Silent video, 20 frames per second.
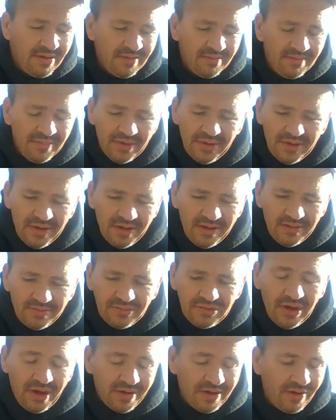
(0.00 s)
But um,
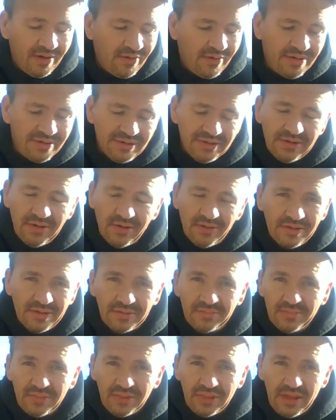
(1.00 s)
John Elway is the only
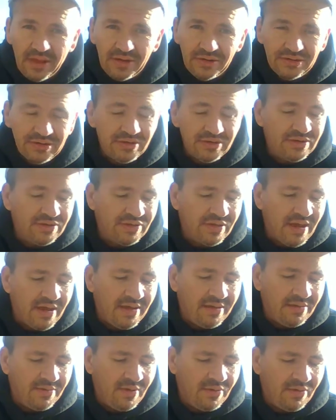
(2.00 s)
legend in
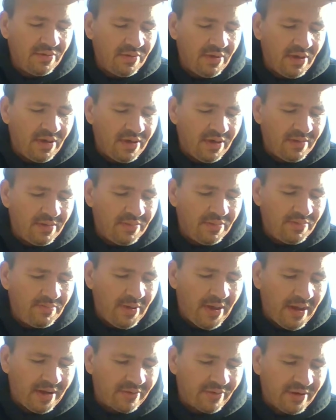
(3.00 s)
that uh,
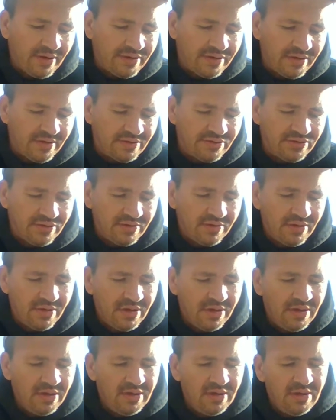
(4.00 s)
pack right there. So
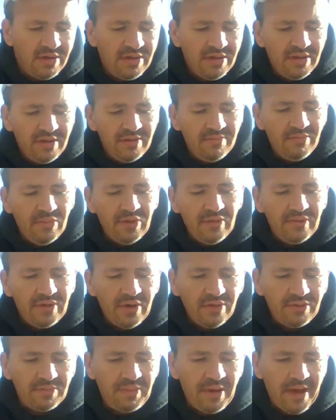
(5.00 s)
moving
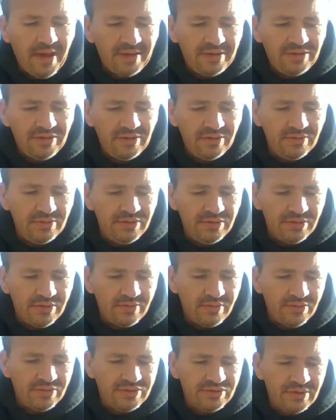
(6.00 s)
on to pack two here,
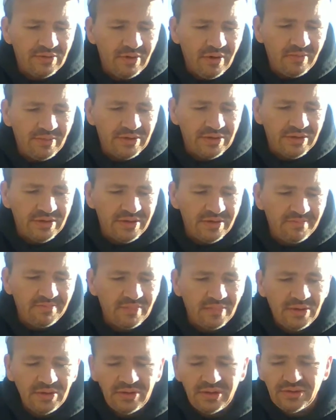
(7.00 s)
we'll see what we get.
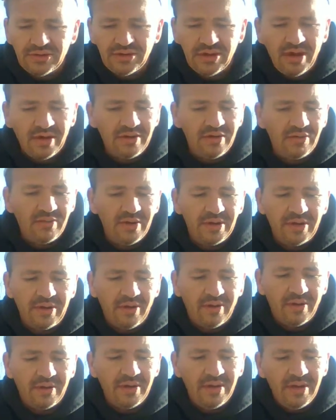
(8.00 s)
The John Elway
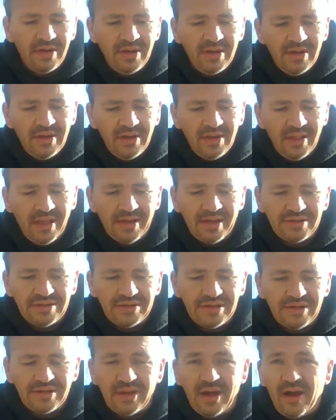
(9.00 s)
card. like I
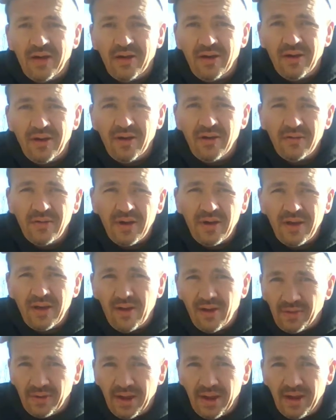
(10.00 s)
said, I'll,
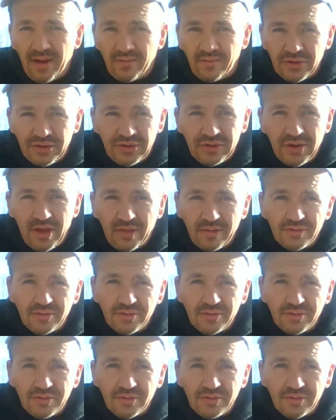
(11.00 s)
on average, one dollar and